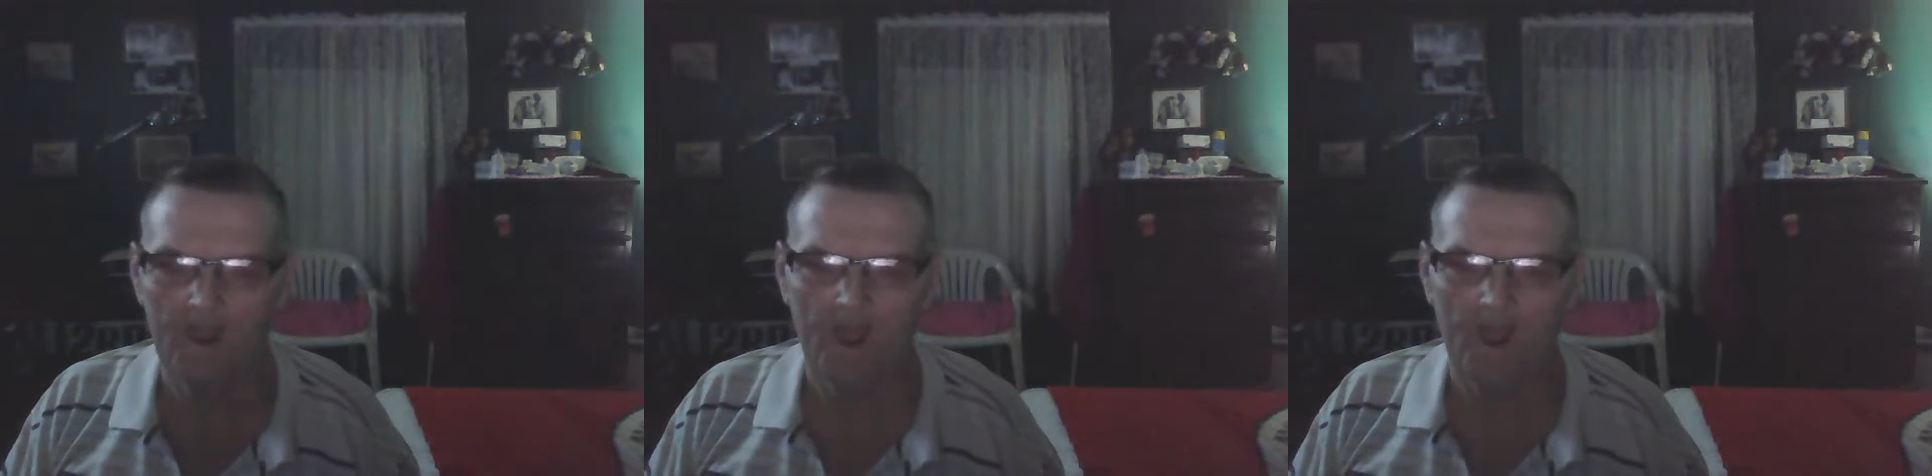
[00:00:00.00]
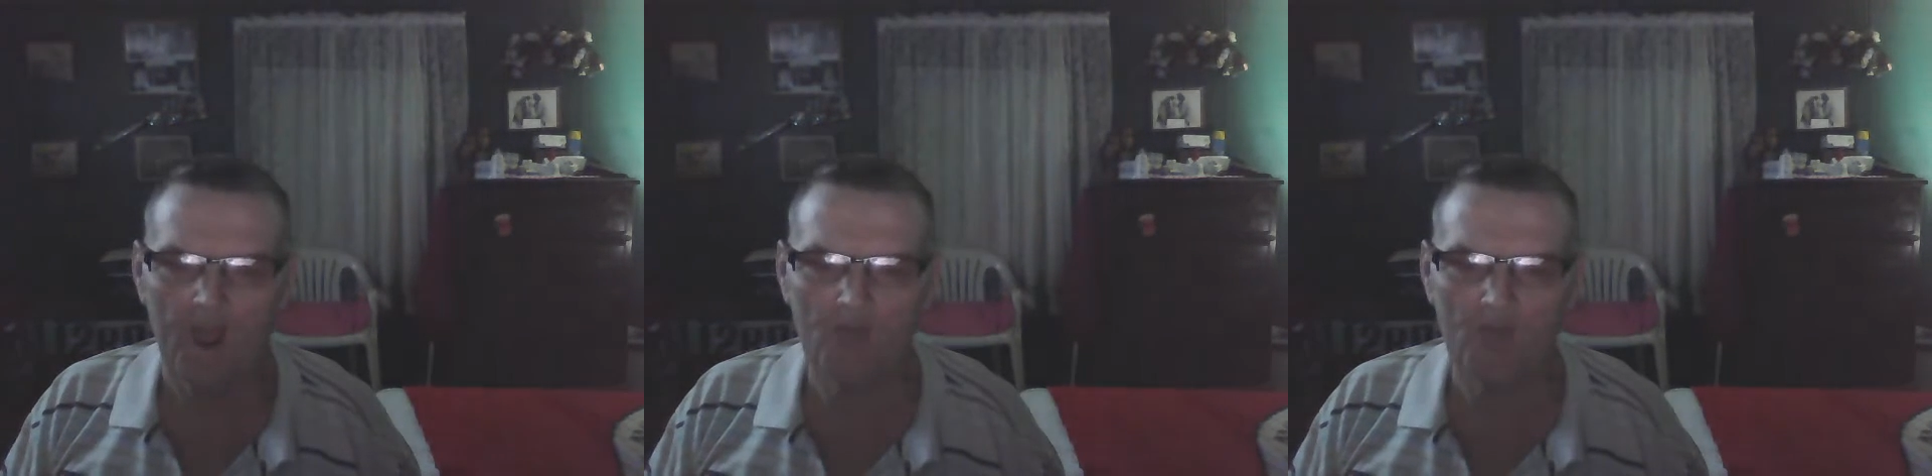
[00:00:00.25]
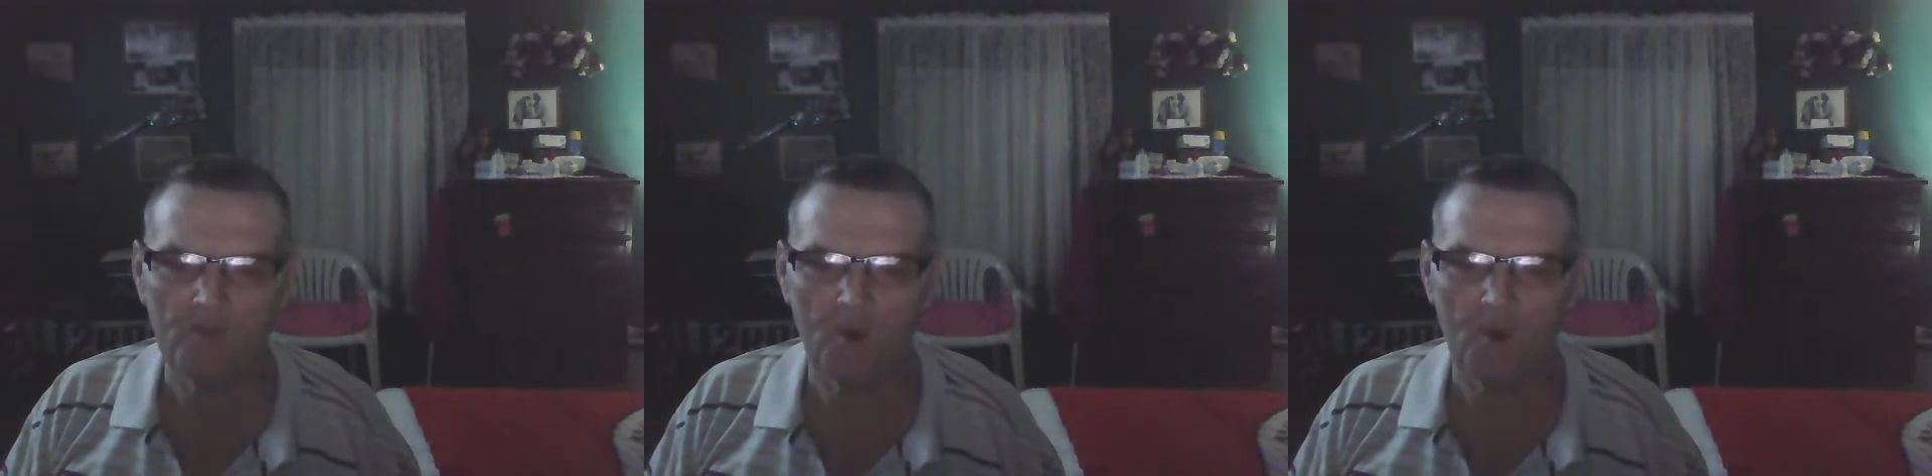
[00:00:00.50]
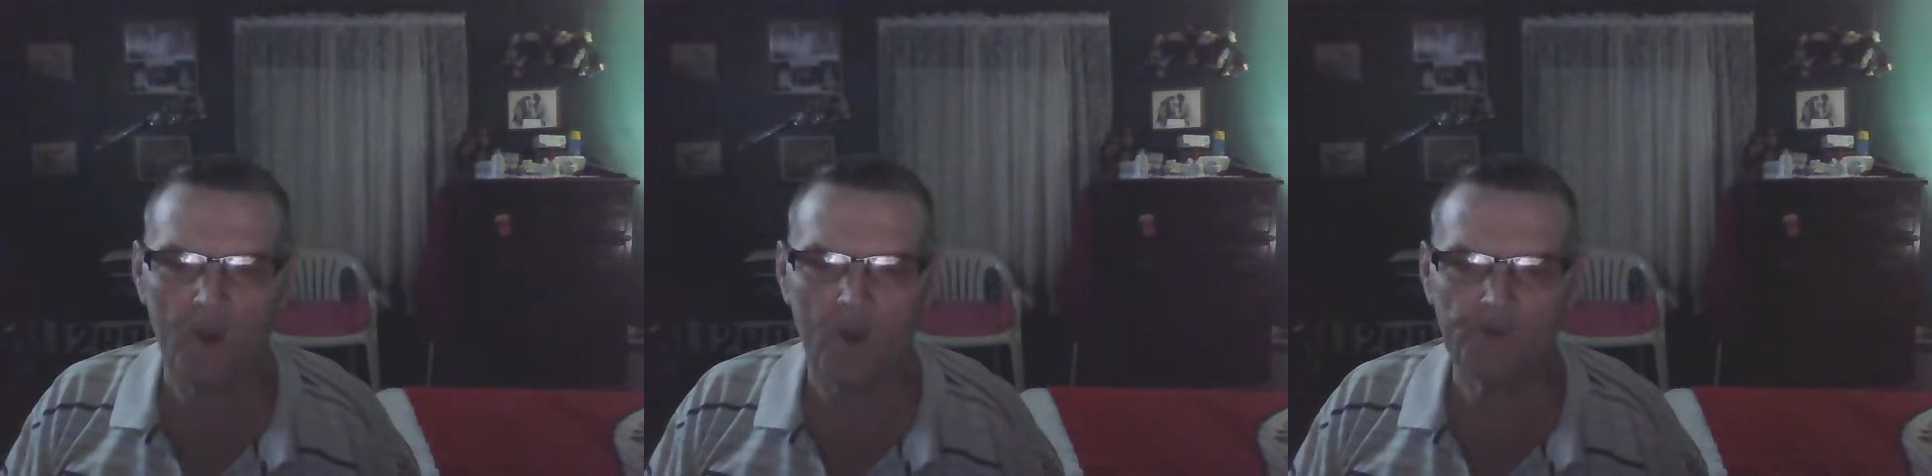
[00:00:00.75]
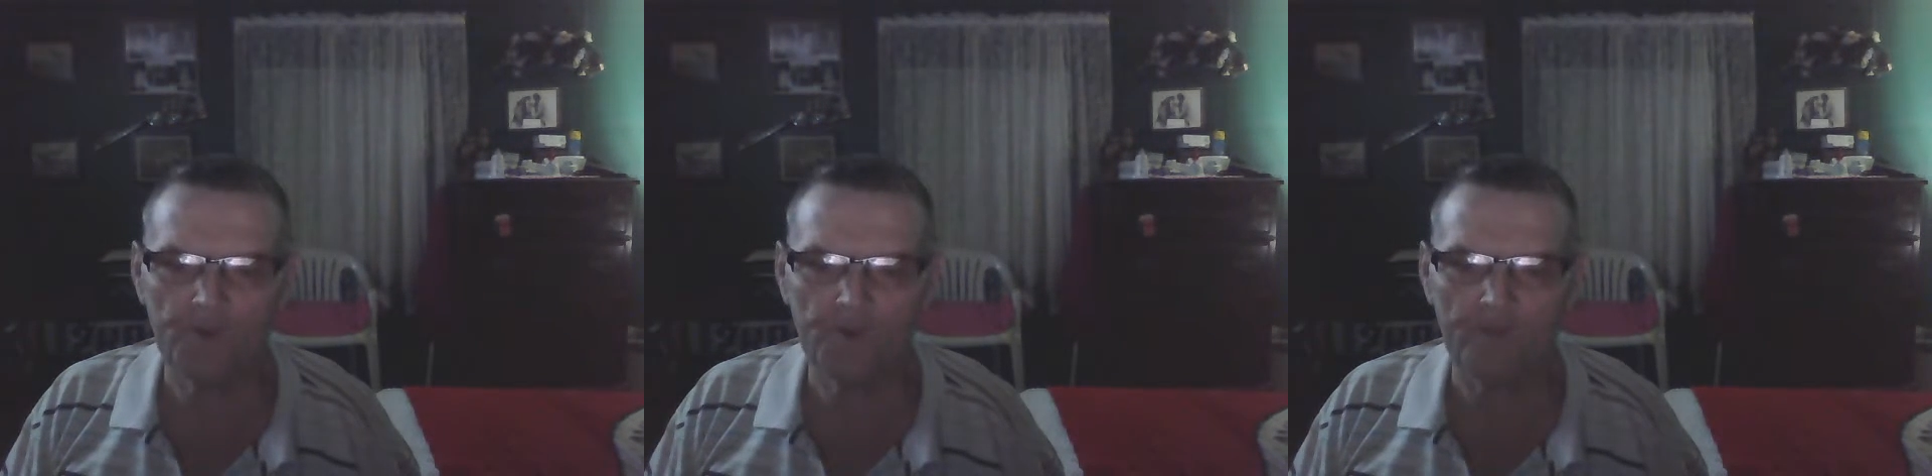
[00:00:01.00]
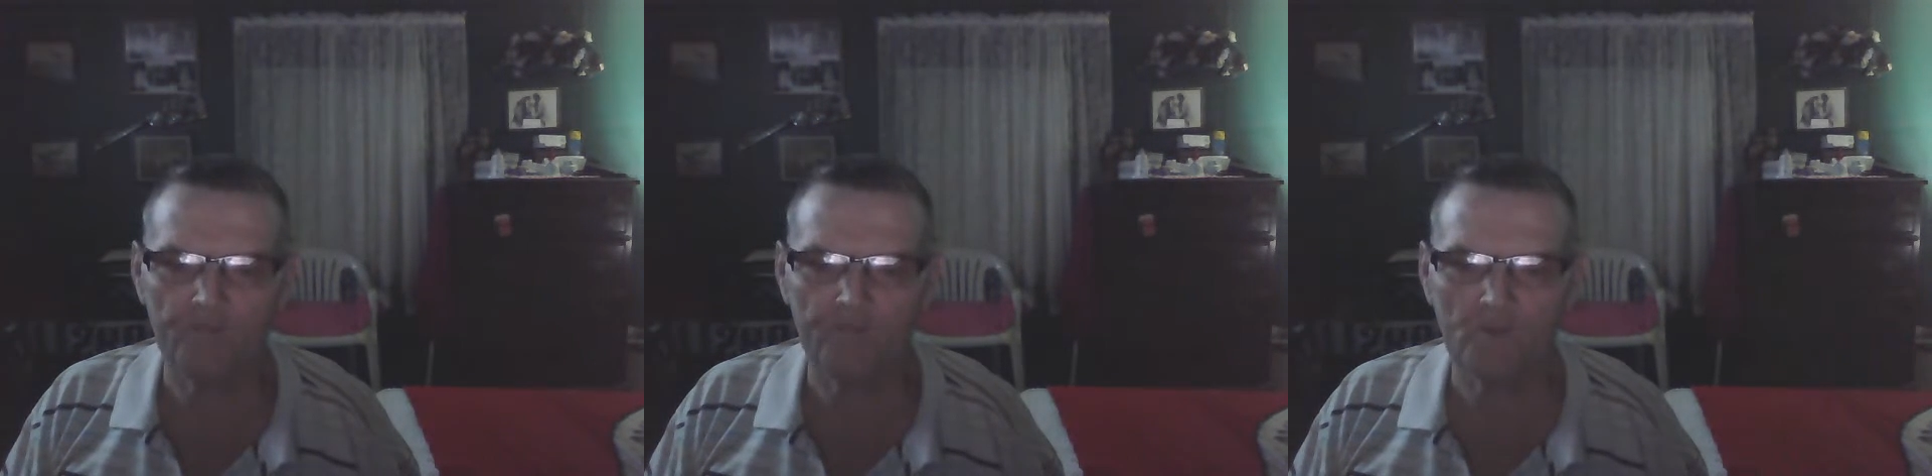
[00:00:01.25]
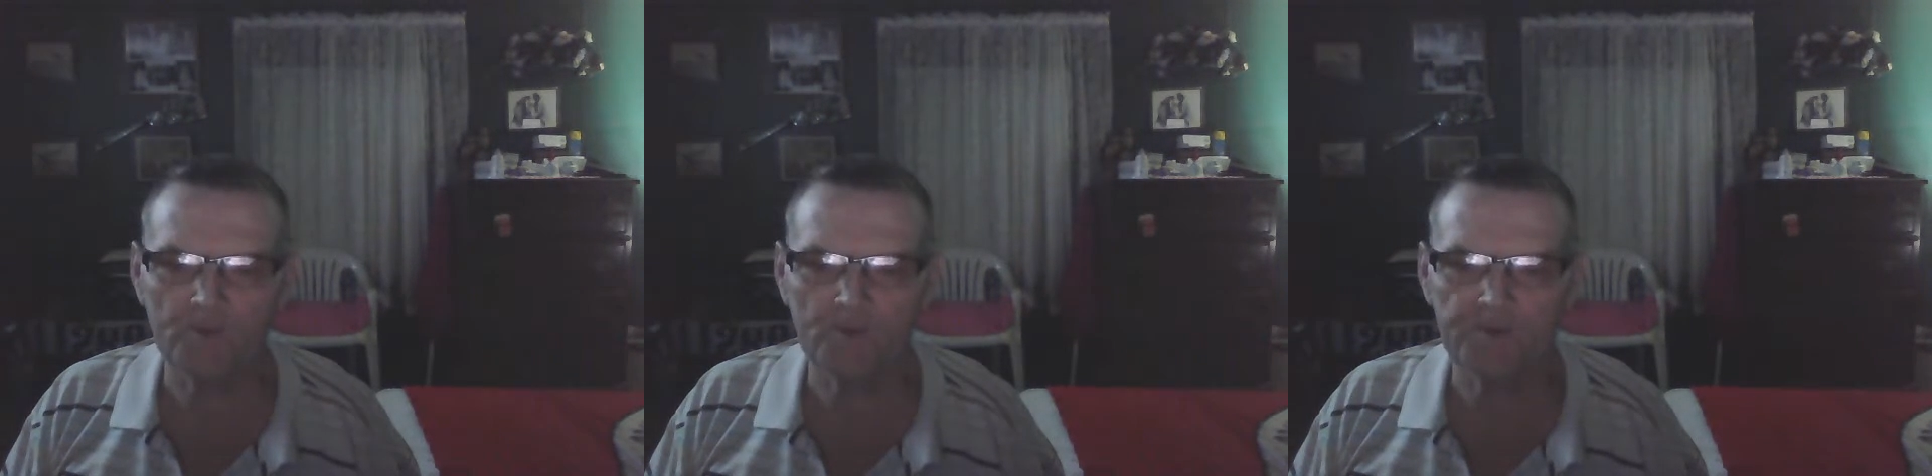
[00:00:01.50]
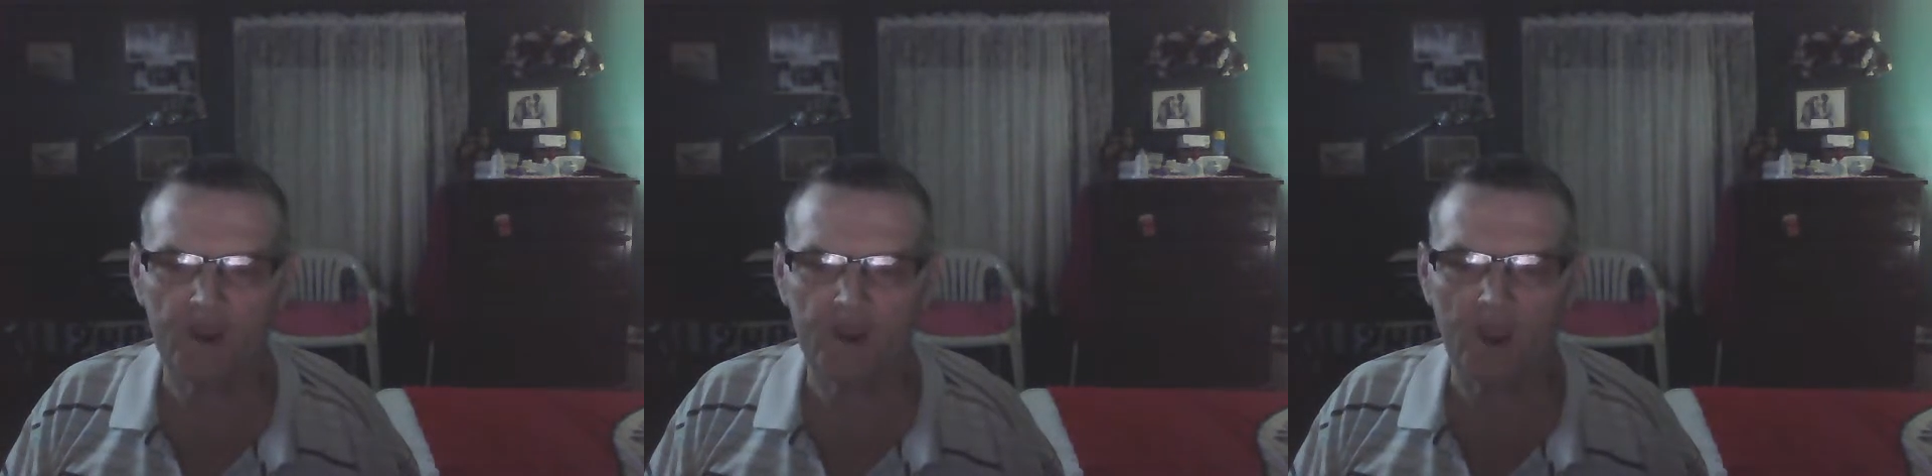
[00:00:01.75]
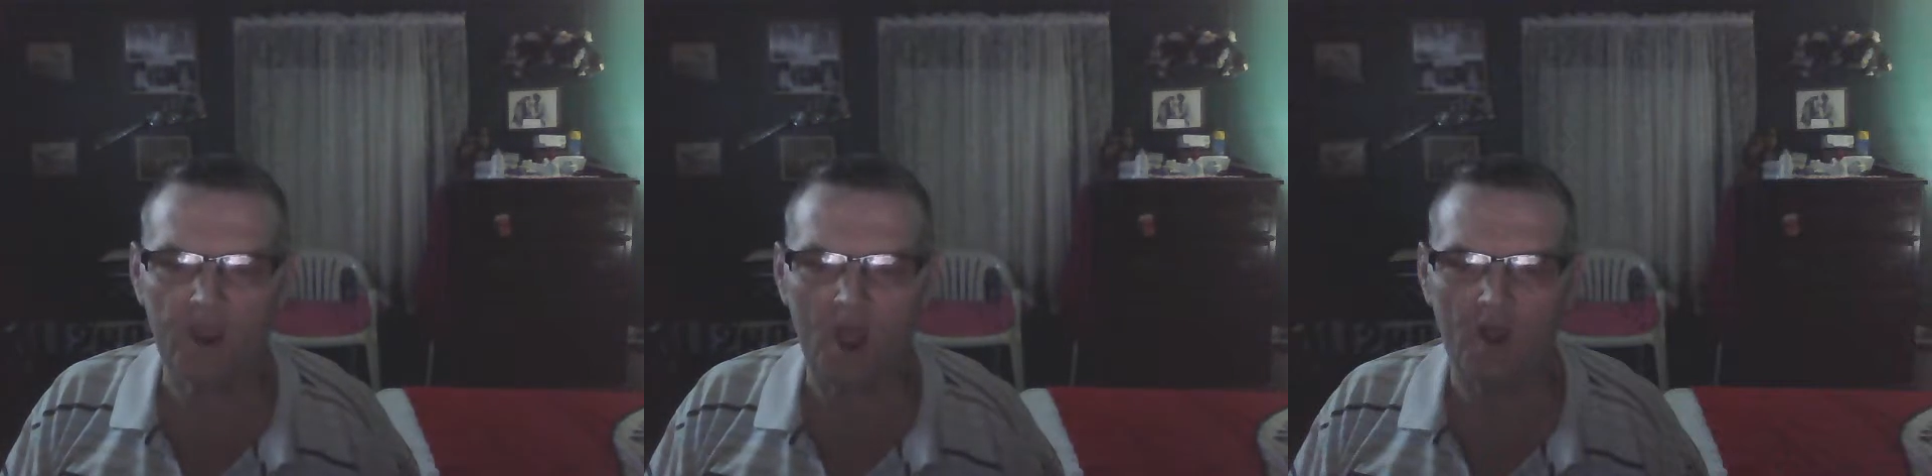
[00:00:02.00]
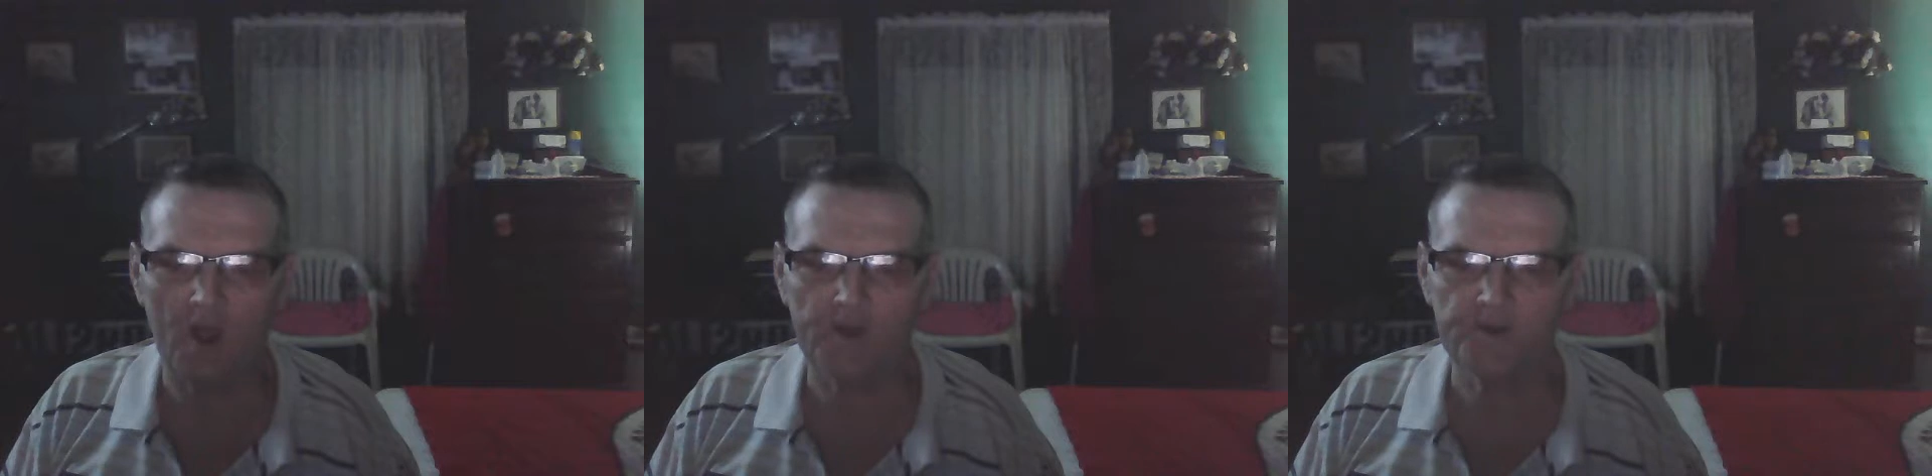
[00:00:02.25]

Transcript: I'm a graduate of Fairmont State College,